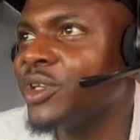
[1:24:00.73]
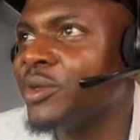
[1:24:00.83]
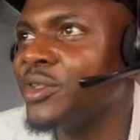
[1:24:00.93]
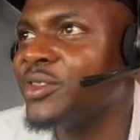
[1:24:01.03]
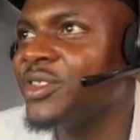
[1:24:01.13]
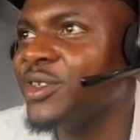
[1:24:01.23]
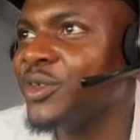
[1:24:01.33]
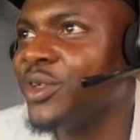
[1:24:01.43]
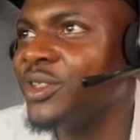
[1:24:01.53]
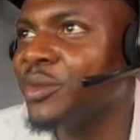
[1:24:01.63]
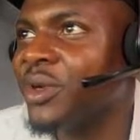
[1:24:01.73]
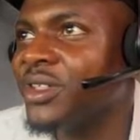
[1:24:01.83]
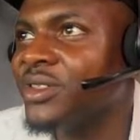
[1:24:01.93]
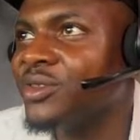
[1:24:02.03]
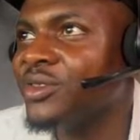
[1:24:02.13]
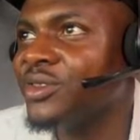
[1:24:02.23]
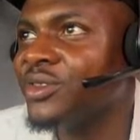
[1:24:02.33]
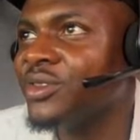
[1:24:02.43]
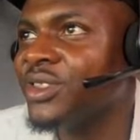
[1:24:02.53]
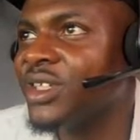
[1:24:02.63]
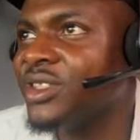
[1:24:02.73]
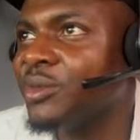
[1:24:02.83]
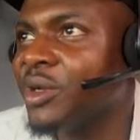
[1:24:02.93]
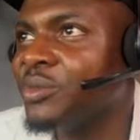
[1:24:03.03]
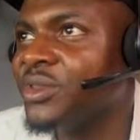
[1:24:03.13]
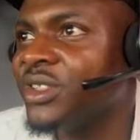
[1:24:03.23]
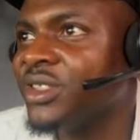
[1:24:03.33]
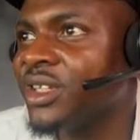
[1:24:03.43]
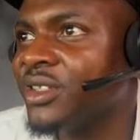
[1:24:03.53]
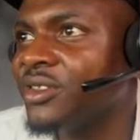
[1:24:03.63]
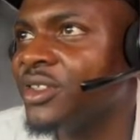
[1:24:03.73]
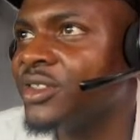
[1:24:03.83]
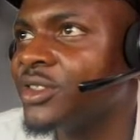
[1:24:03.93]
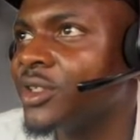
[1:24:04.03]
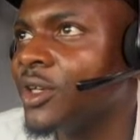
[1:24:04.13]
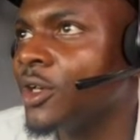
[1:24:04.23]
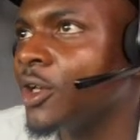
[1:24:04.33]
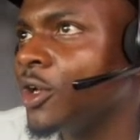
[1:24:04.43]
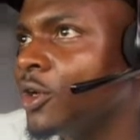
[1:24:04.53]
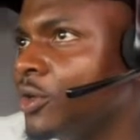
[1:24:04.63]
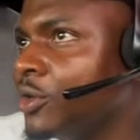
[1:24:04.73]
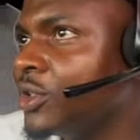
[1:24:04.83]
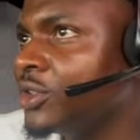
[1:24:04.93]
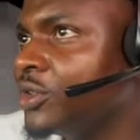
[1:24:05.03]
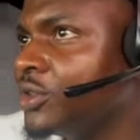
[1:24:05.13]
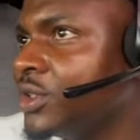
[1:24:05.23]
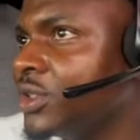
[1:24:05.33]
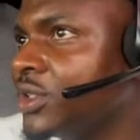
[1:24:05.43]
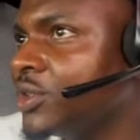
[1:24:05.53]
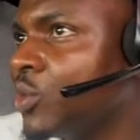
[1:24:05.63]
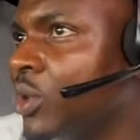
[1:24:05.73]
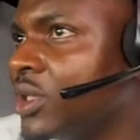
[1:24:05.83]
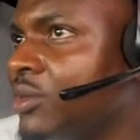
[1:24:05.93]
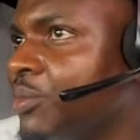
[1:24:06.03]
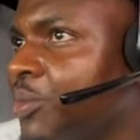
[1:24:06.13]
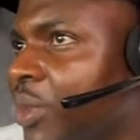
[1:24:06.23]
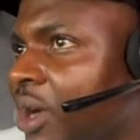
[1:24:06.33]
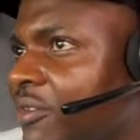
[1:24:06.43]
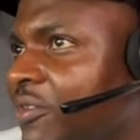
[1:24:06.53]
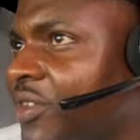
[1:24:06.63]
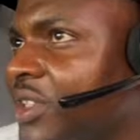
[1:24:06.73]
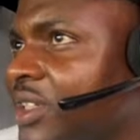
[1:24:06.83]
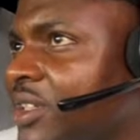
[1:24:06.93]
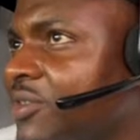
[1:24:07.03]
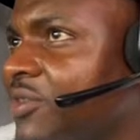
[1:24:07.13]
doing a whole lot about Google search about business and the rest. Okay, so this is working perfectly fine